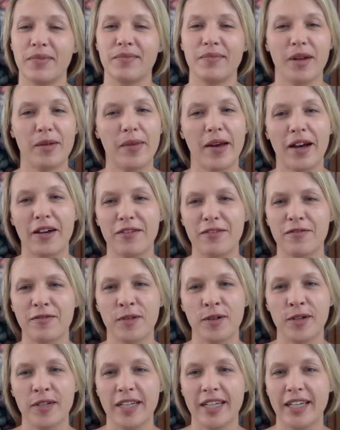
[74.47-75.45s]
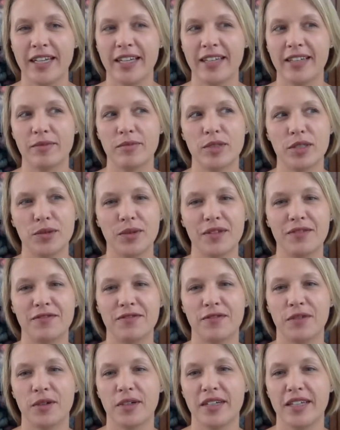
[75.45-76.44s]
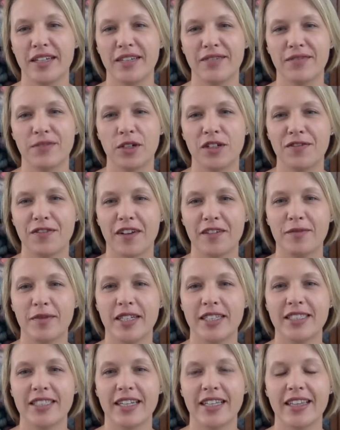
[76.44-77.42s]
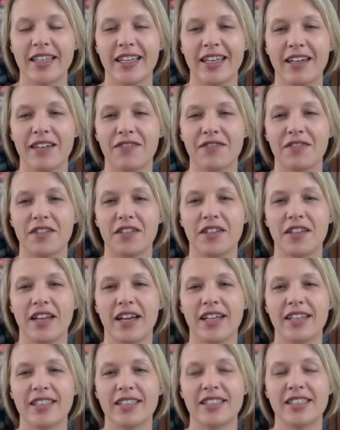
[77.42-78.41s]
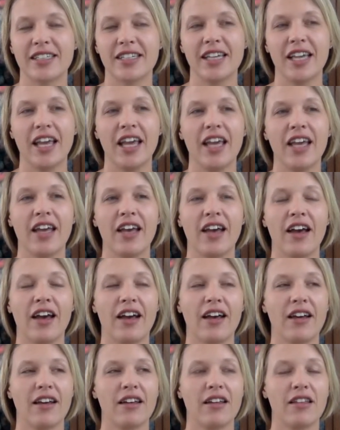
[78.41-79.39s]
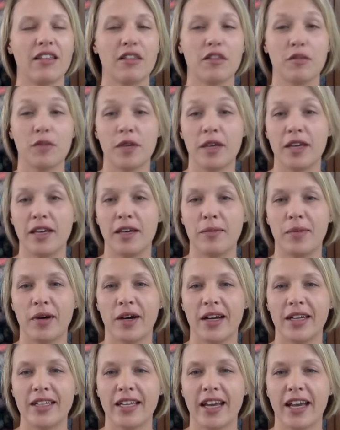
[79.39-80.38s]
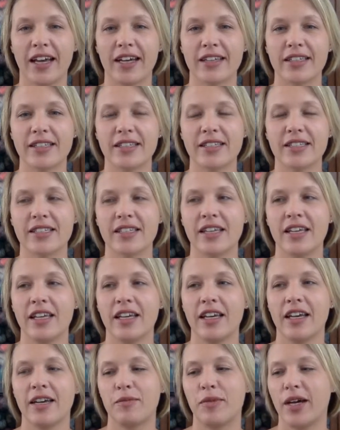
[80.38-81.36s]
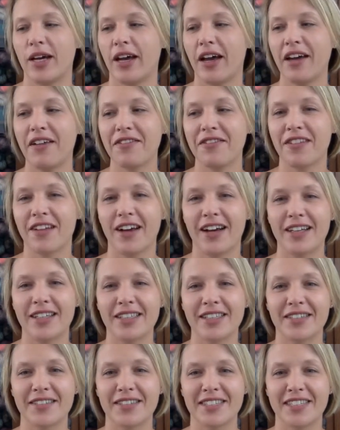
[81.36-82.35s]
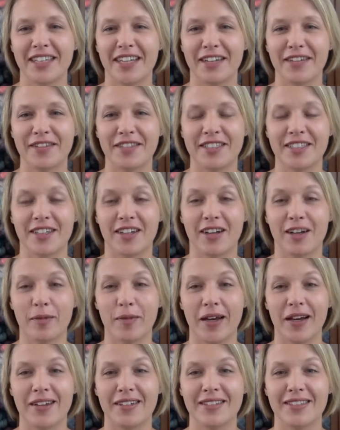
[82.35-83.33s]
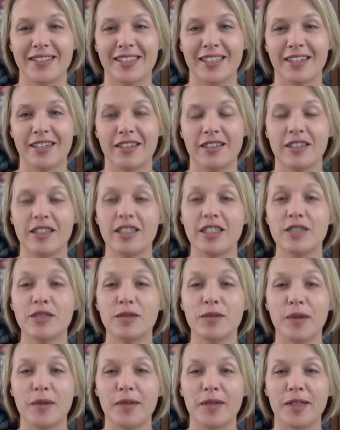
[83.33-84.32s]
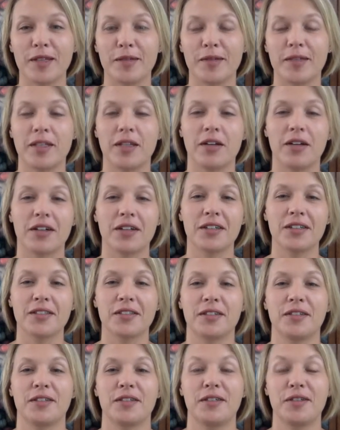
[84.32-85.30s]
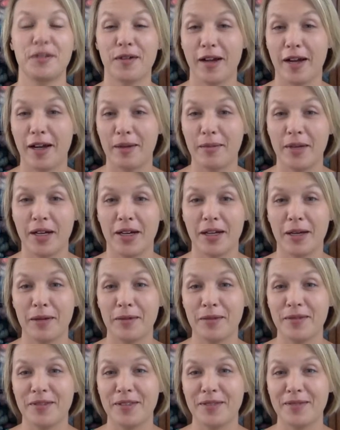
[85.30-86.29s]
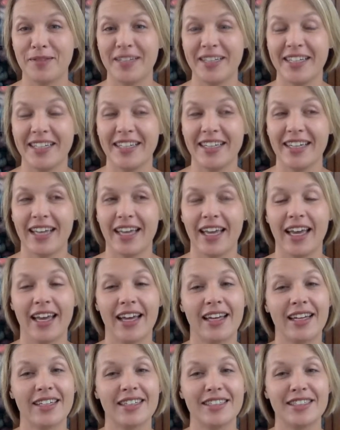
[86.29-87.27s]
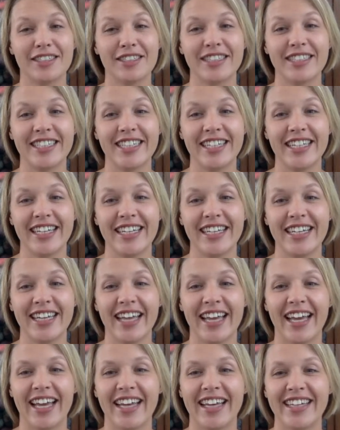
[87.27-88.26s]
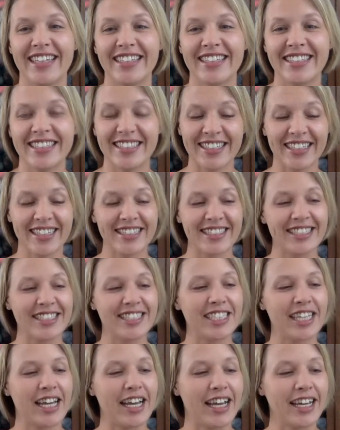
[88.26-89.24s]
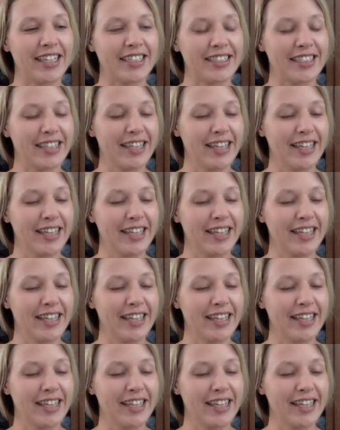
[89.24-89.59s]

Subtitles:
about between 40 and 45 minutes, I think, for the last 3 podcasts. But I have lots of stuff to talk about, so this one might be a little bit longer. So grab a cup of something and you're knitting, and let's chat.